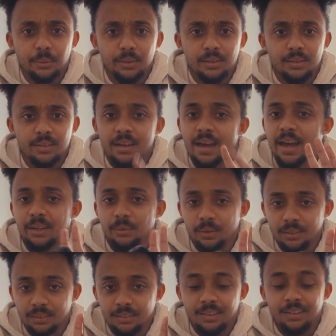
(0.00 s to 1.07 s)
quid.
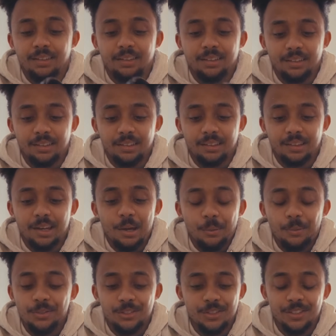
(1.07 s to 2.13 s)
Anyway, it
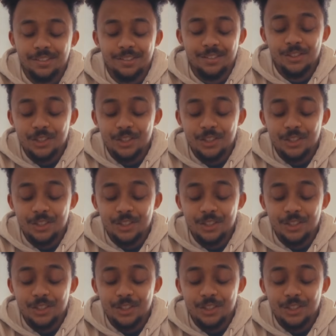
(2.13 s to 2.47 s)
was just as